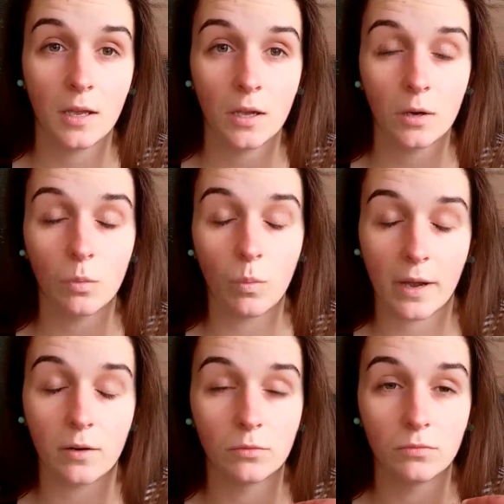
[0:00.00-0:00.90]

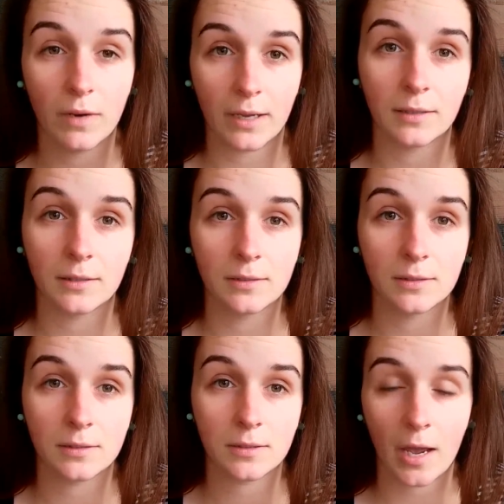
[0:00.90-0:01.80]
well-rounded,
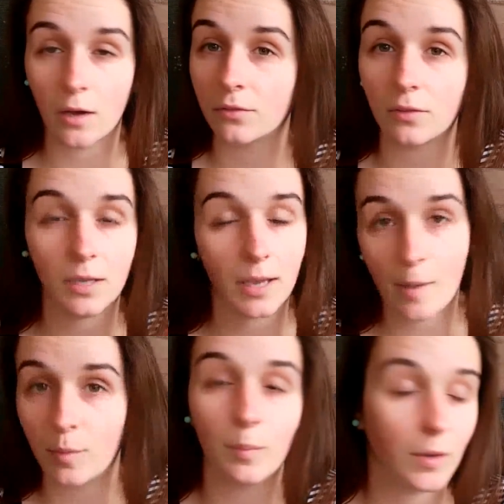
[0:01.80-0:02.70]
healthy, happy
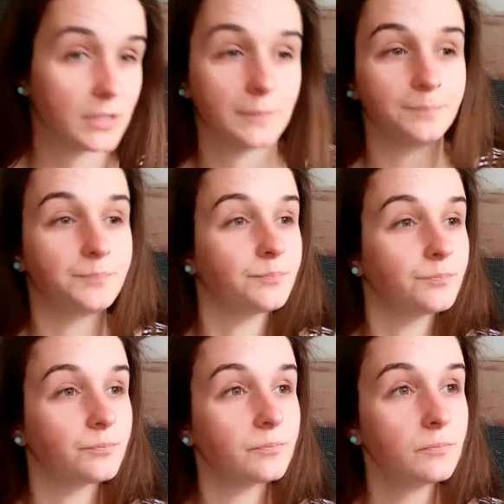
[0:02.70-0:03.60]
person.
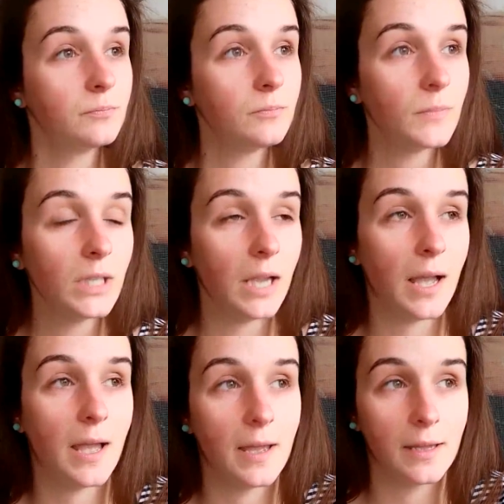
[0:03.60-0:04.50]

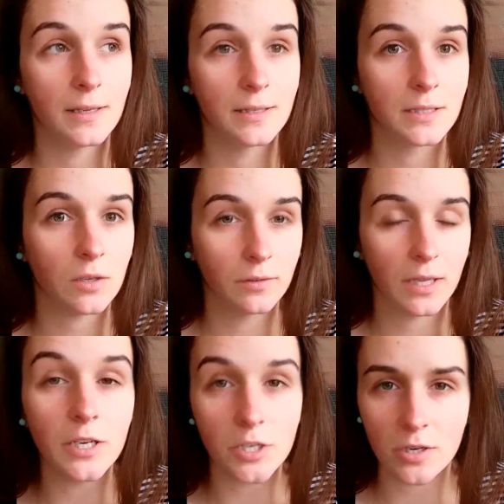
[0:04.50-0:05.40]
And on that
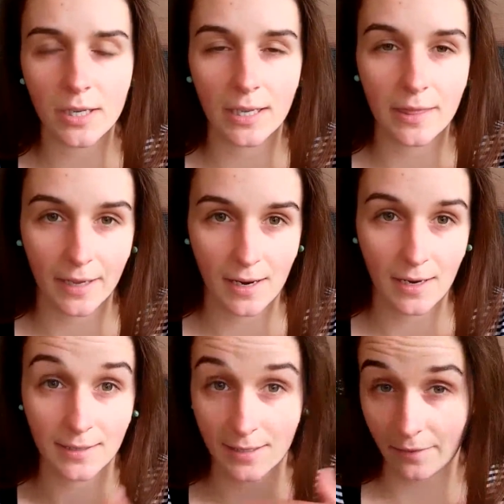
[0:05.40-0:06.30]
journey they
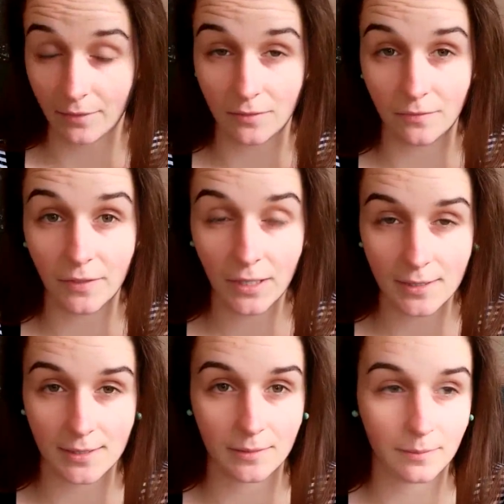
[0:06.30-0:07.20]
discovered
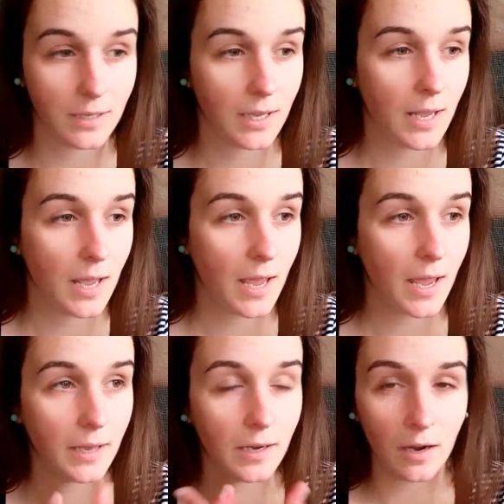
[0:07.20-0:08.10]
veganism, and
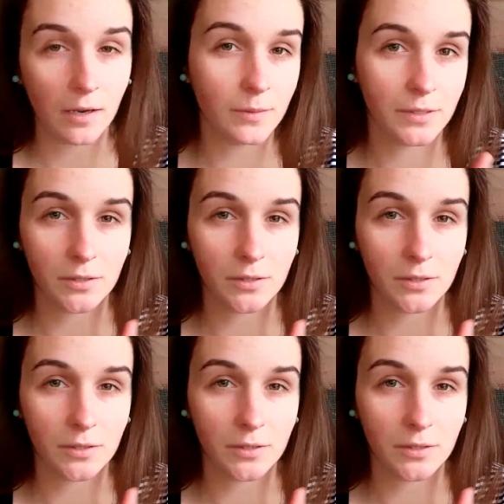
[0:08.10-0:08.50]
I was sort of